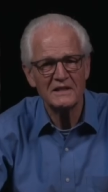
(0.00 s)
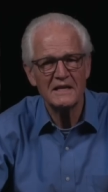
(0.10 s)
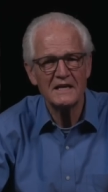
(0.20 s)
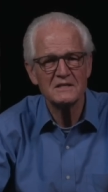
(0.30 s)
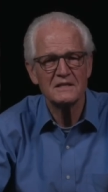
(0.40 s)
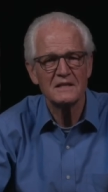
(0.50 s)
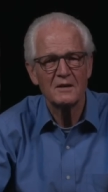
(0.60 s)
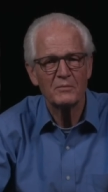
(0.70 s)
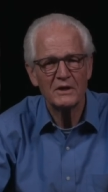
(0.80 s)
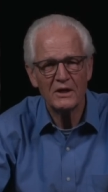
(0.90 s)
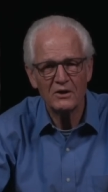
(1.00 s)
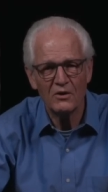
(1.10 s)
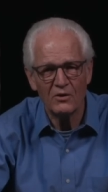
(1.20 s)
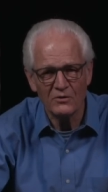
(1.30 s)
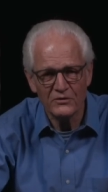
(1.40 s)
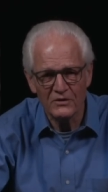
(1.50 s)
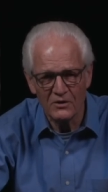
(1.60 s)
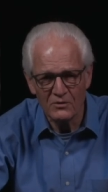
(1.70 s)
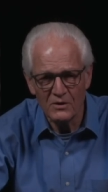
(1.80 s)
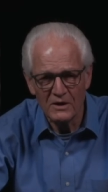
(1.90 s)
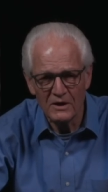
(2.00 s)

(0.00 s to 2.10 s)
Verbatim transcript: yes, but can also